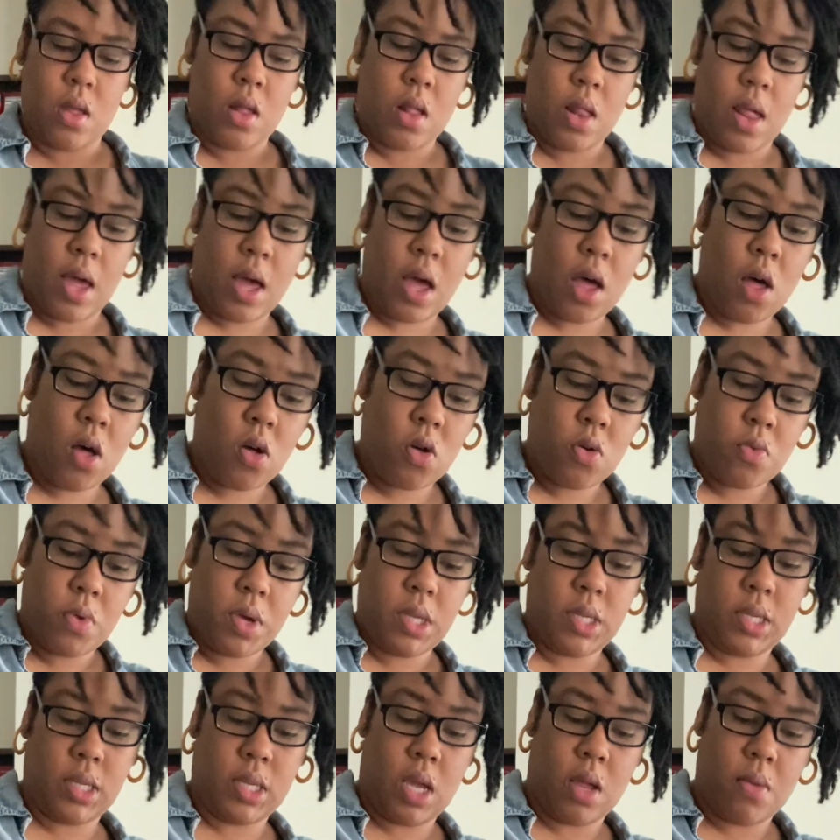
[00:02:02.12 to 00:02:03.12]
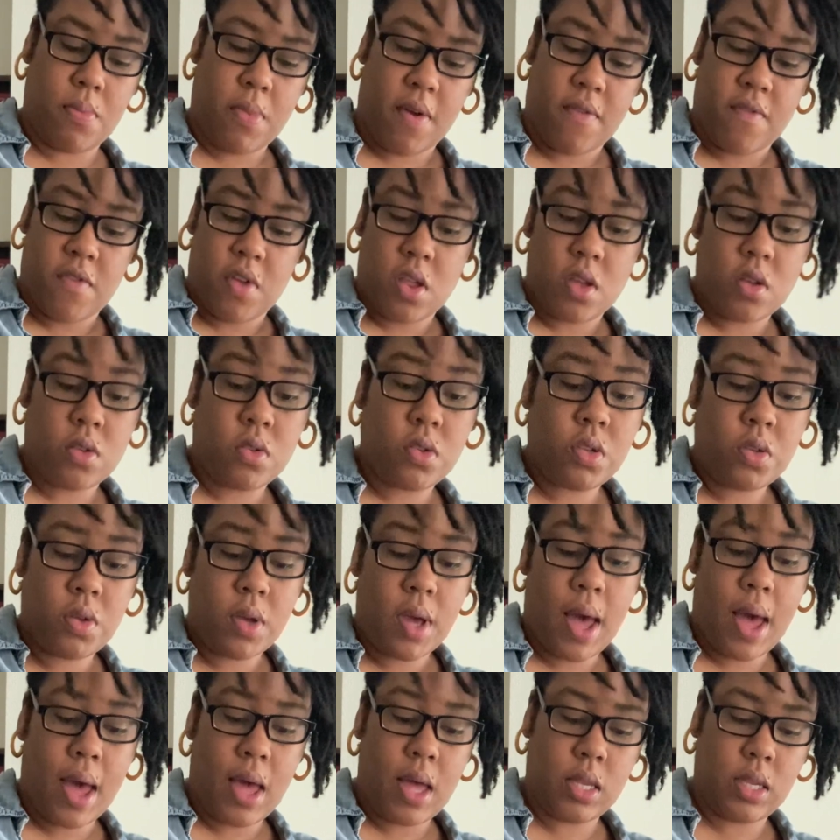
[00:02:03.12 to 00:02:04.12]
Like I always say in my videos, you
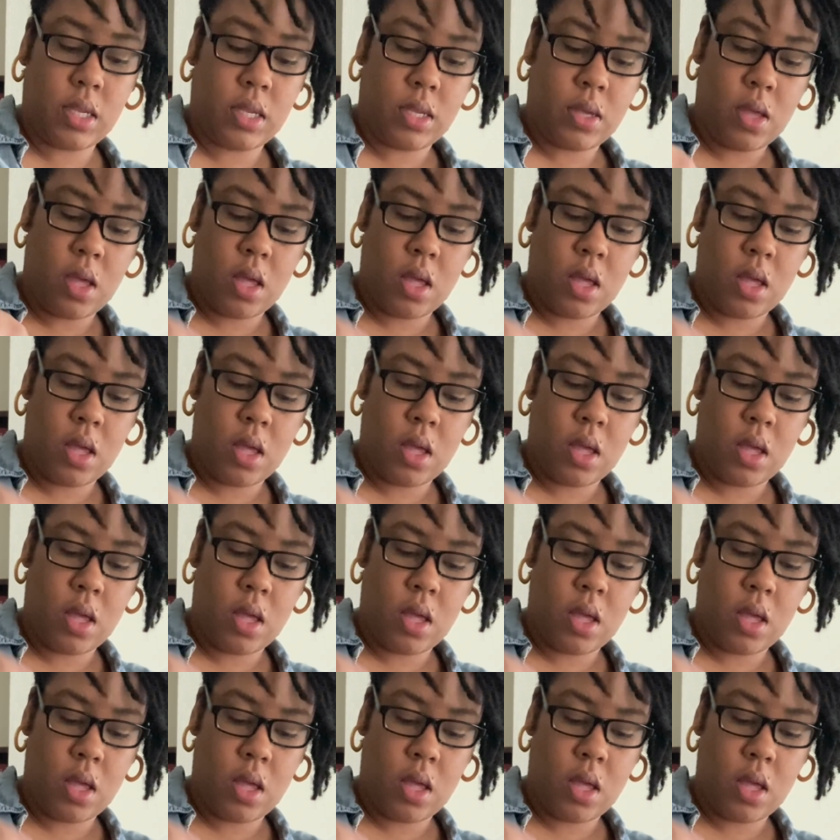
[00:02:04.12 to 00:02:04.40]
guys,